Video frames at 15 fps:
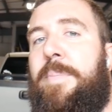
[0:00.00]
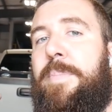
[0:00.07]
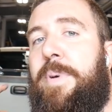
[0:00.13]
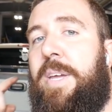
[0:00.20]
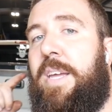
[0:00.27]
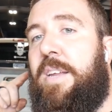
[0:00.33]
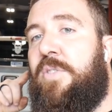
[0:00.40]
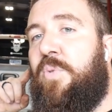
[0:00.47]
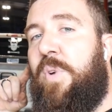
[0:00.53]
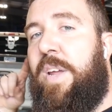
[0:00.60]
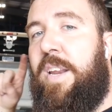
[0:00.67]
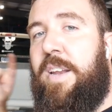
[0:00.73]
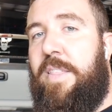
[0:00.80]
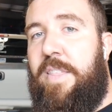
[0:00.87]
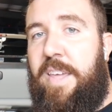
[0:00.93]

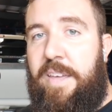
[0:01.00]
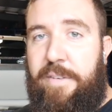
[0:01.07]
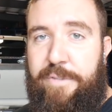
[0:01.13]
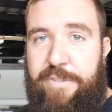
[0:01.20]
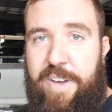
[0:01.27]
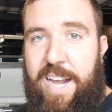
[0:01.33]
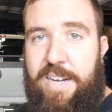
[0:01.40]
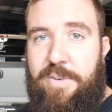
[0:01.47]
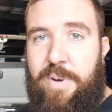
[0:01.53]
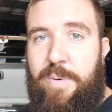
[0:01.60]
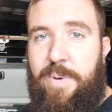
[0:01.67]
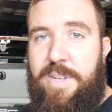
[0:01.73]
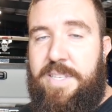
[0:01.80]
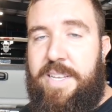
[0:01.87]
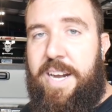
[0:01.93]
between the factory
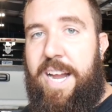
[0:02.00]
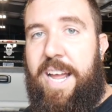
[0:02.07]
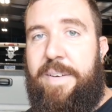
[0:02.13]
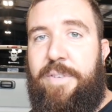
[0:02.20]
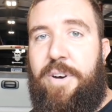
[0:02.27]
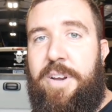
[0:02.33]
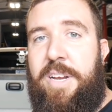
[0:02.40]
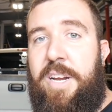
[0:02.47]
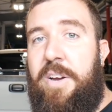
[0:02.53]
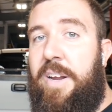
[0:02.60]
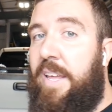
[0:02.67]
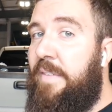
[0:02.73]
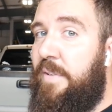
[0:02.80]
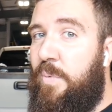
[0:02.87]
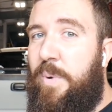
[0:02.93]
ones that I have on here,
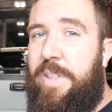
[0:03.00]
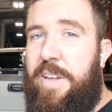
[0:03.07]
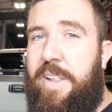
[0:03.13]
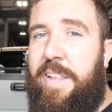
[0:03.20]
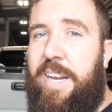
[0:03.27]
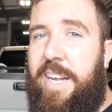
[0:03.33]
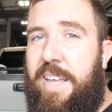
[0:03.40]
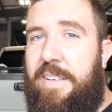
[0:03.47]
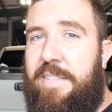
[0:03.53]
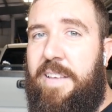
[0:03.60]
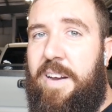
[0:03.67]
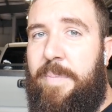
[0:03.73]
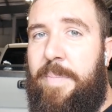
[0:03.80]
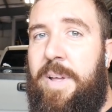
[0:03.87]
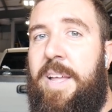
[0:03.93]
even with LEDs
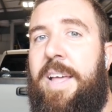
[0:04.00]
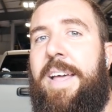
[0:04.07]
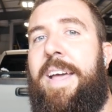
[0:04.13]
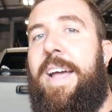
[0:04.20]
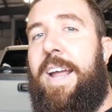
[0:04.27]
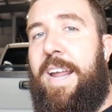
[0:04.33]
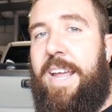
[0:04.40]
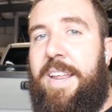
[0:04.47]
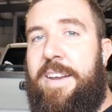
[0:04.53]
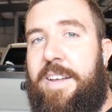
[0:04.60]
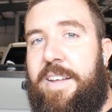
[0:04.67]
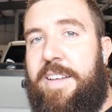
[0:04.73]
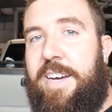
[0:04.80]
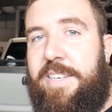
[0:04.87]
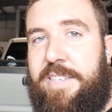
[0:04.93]
in them, and
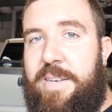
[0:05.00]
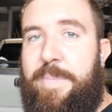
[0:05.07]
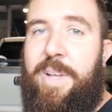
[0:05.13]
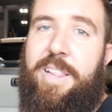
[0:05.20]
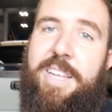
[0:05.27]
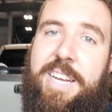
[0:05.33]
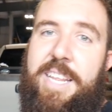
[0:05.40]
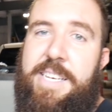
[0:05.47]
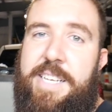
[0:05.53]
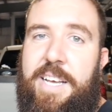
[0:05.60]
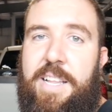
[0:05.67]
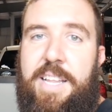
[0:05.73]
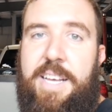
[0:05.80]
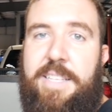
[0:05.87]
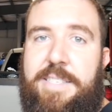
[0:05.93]
custom LED
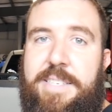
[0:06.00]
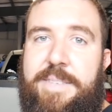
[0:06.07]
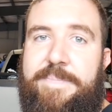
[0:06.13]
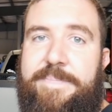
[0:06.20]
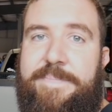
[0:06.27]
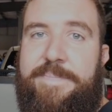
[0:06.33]
taillights.